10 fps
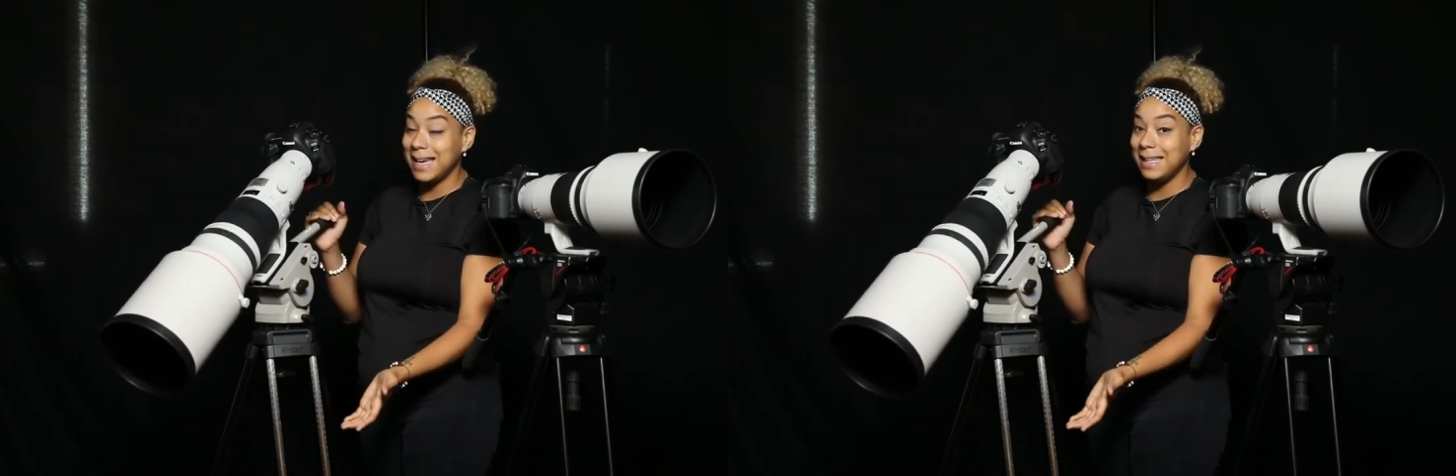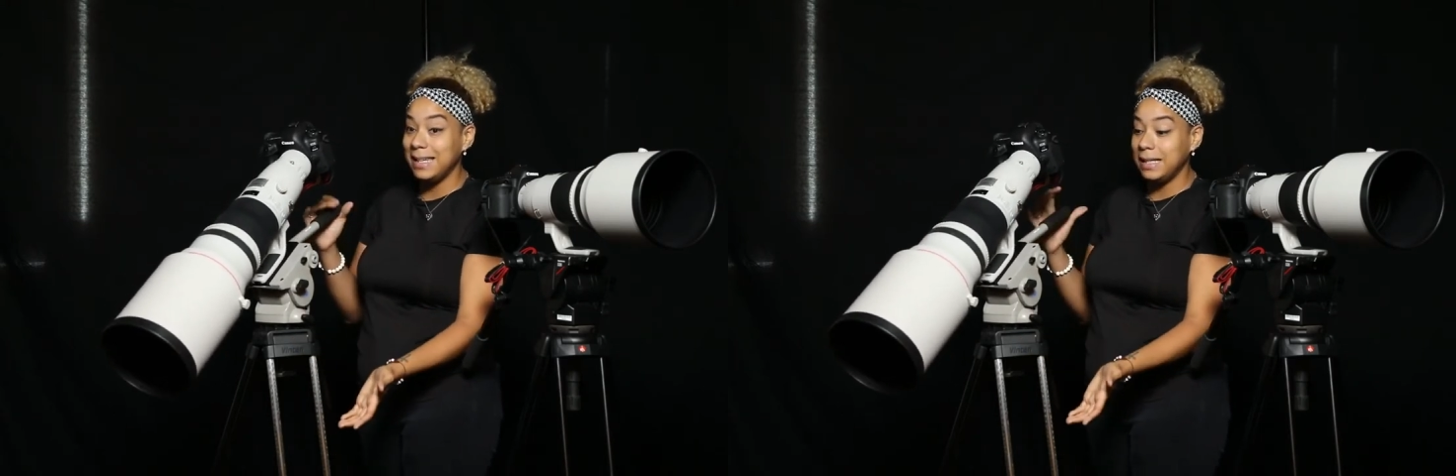
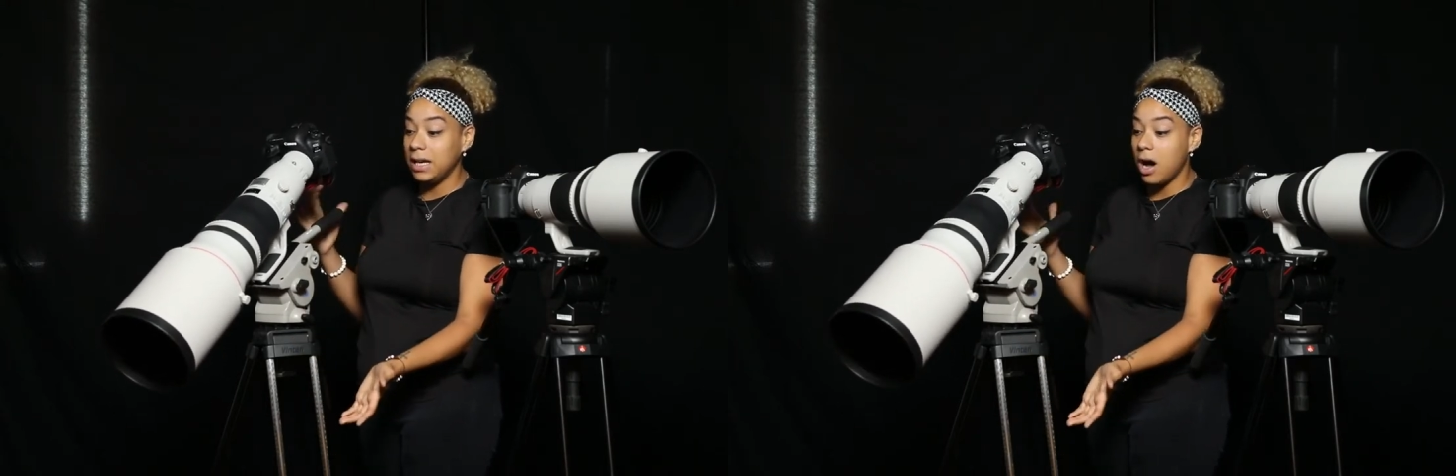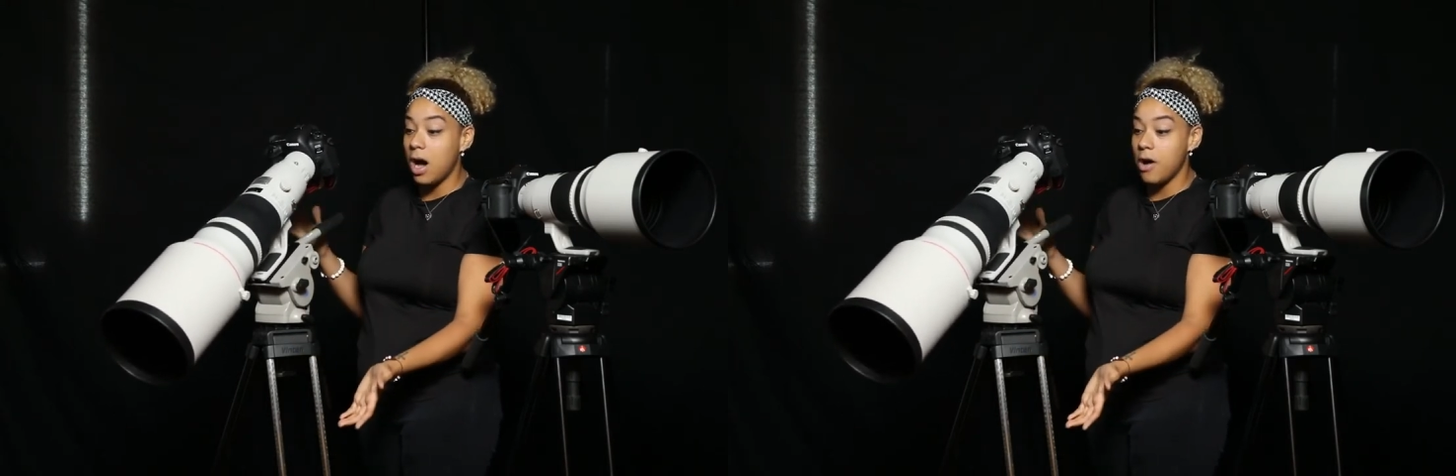
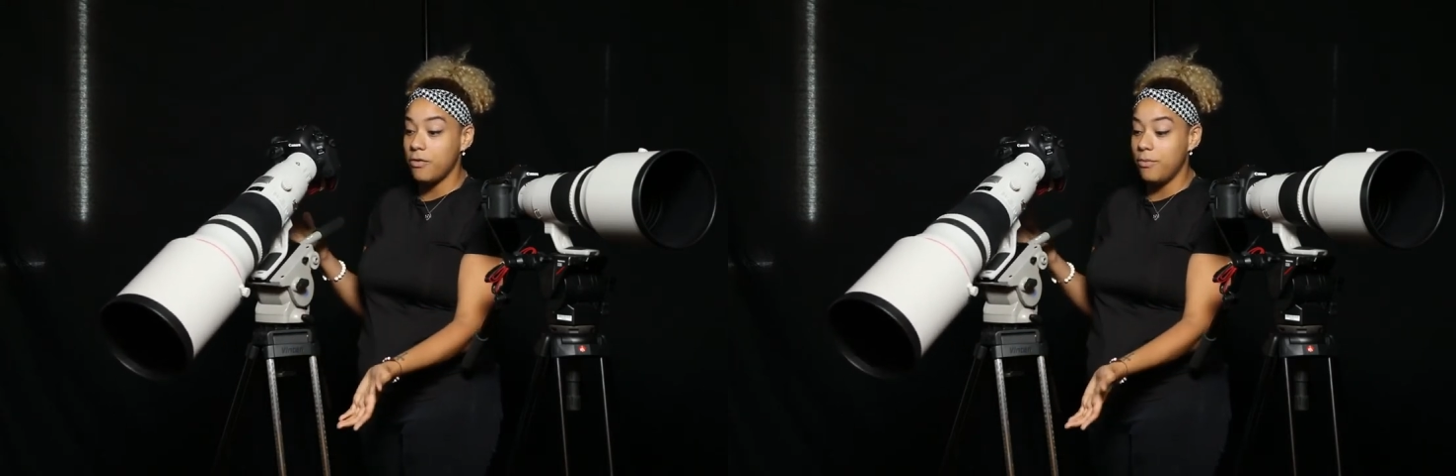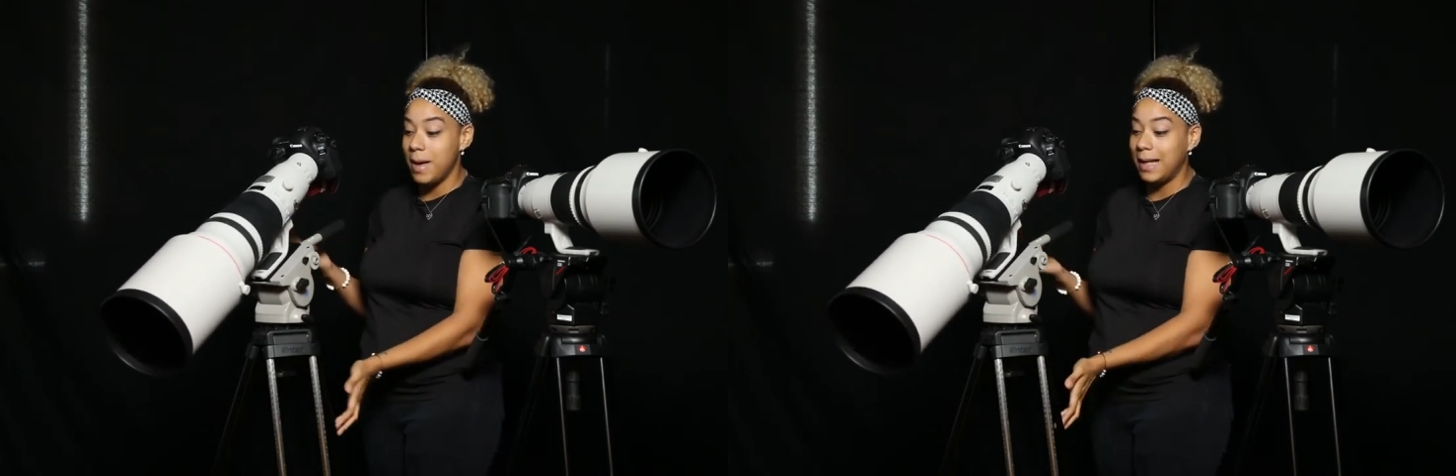technically
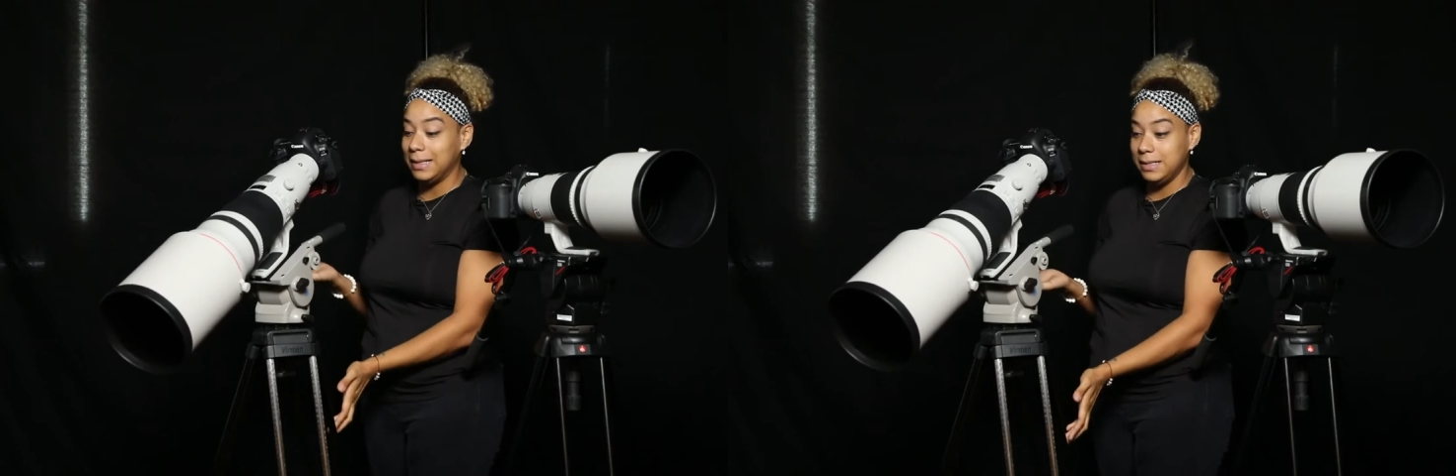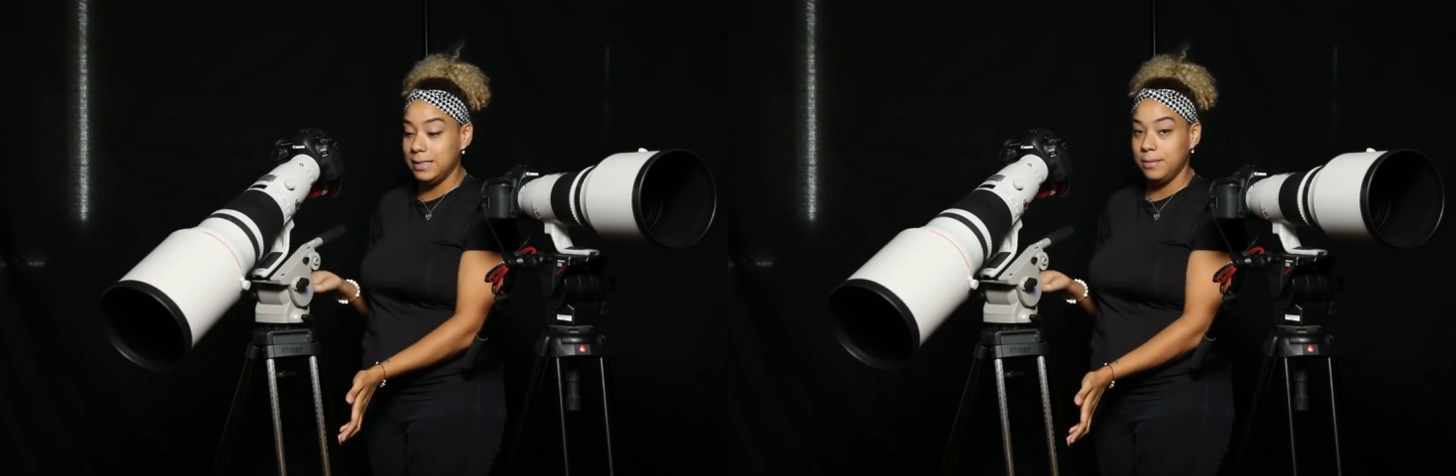off
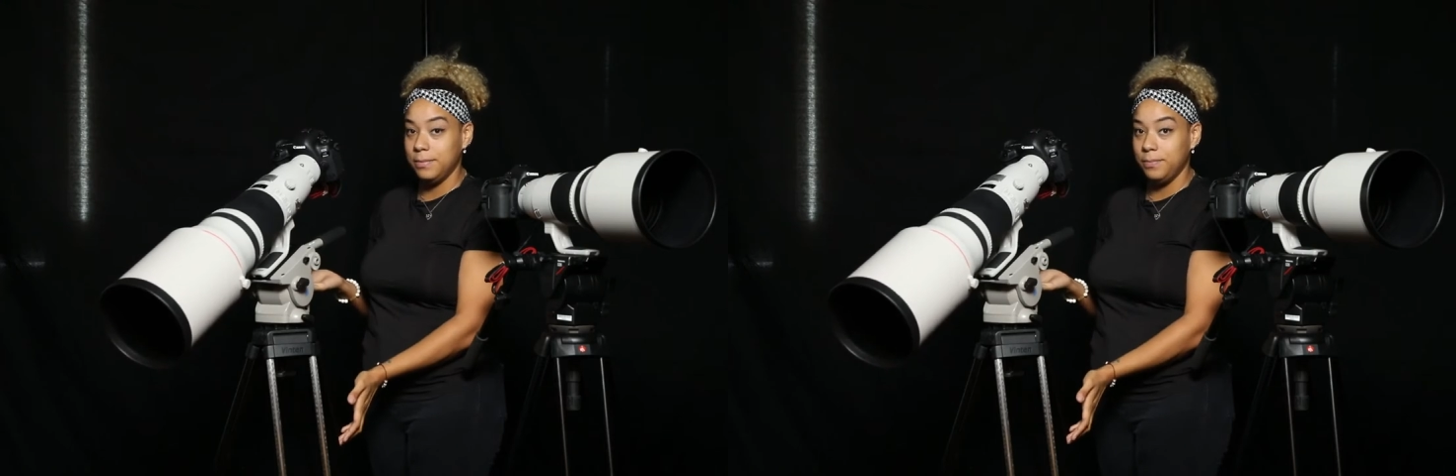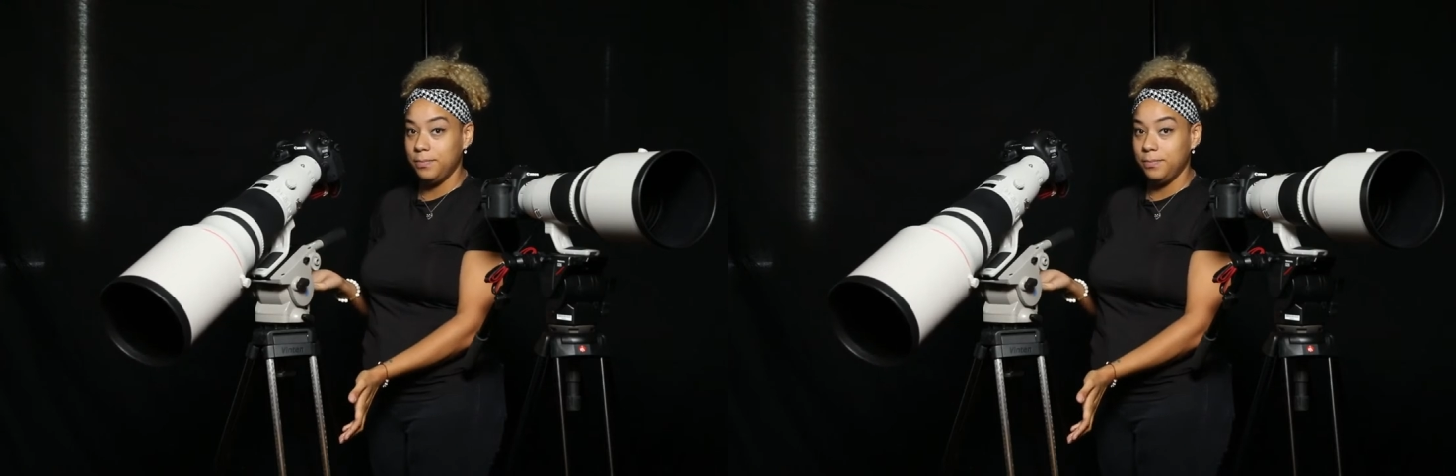balance.